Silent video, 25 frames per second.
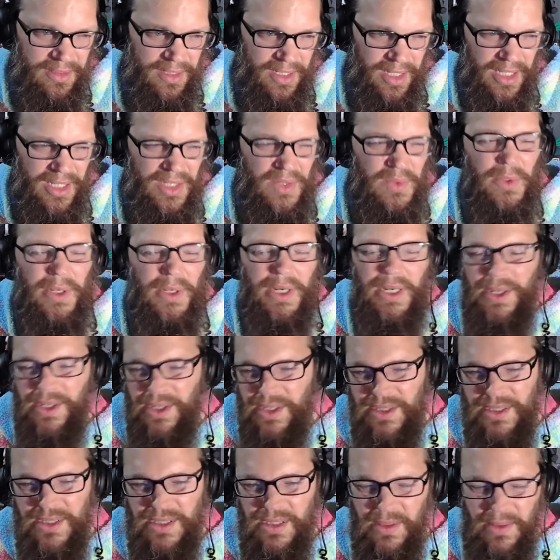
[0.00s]
it is what it
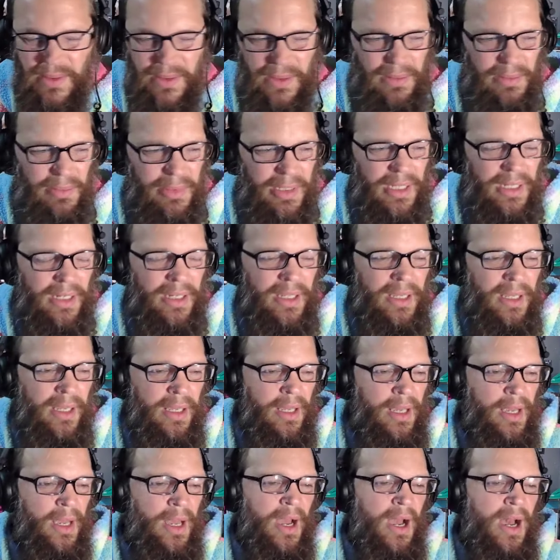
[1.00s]
is. You know what I mean?
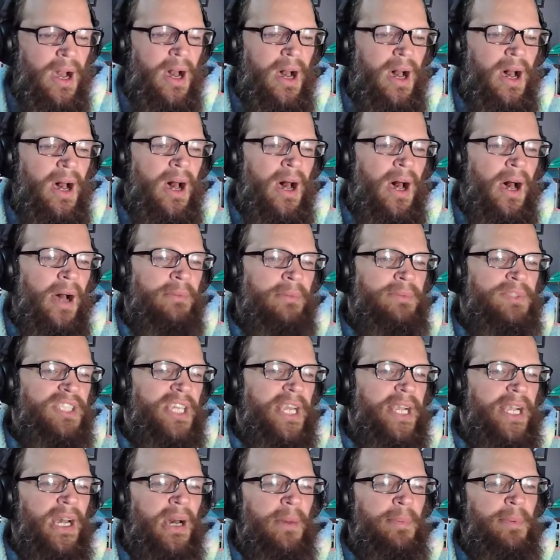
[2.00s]
Uh
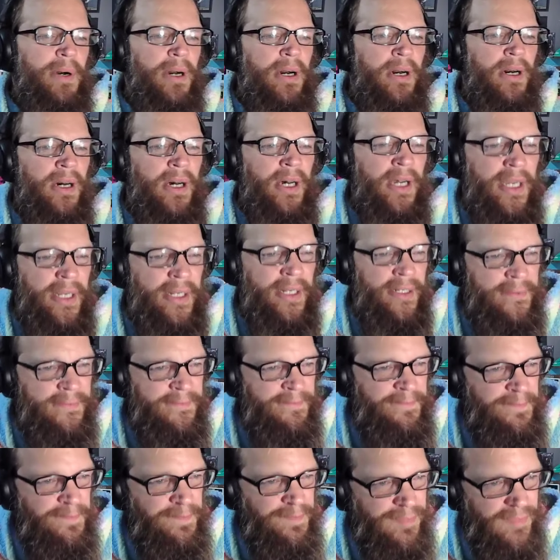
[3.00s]
check up
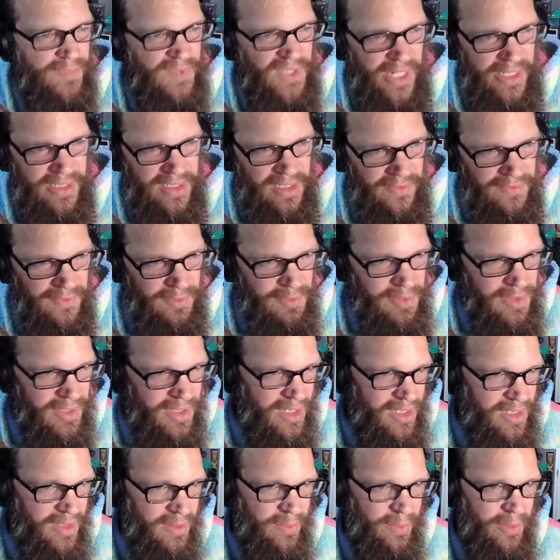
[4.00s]
on Jessica from
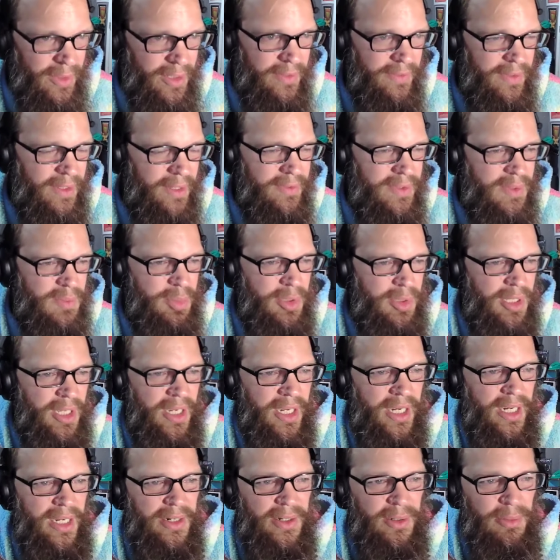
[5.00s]
season one of Love is
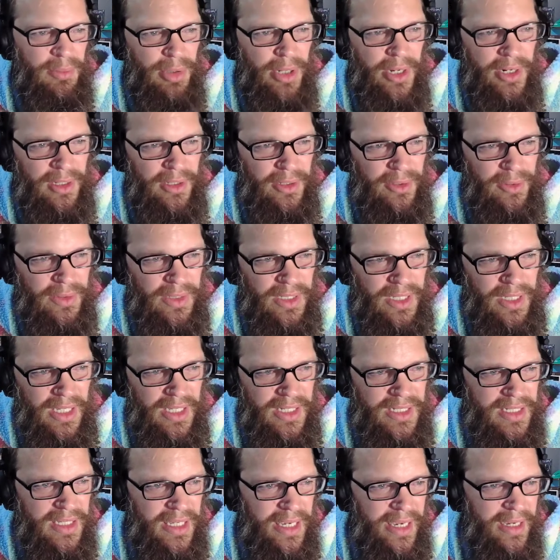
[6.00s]
Blind. Her brought her little
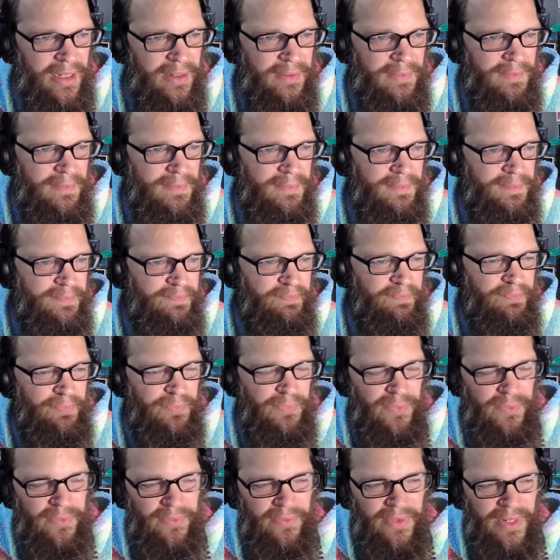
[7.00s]
kids out.
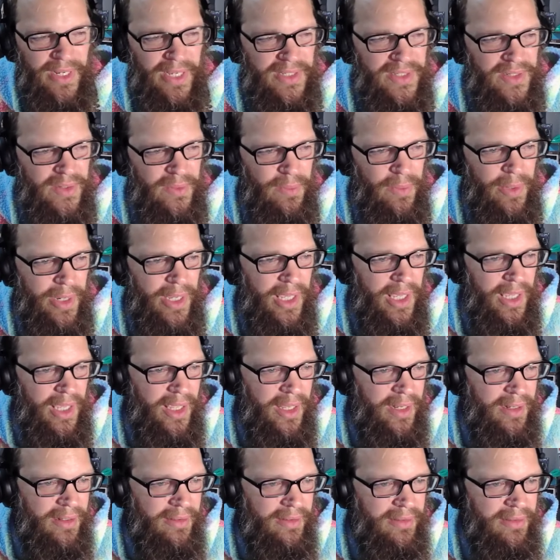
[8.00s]
Vanessa
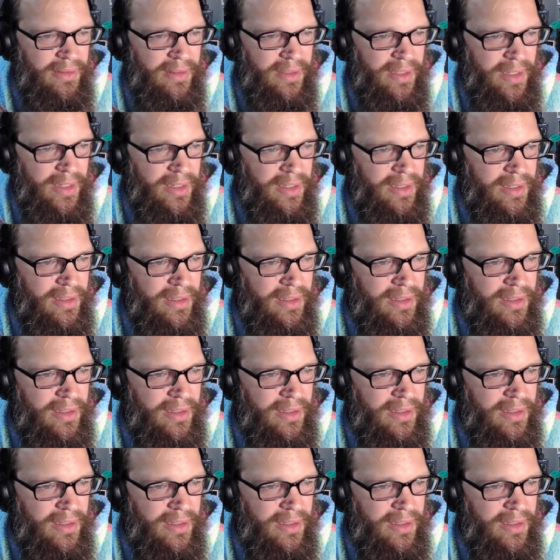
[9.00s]
ran like